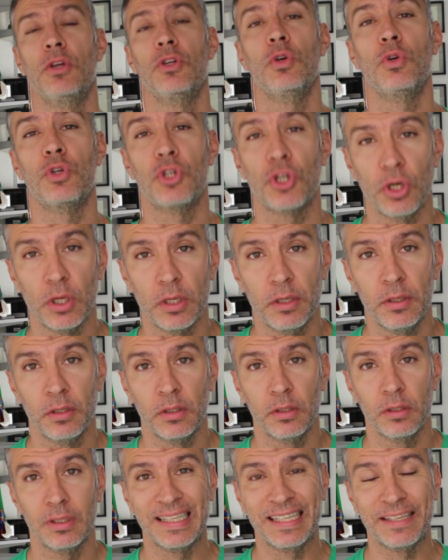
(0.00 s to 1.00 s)
you
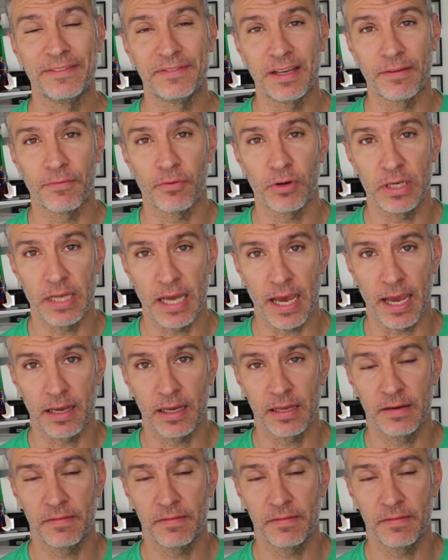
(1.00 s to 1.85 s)
should lift every day.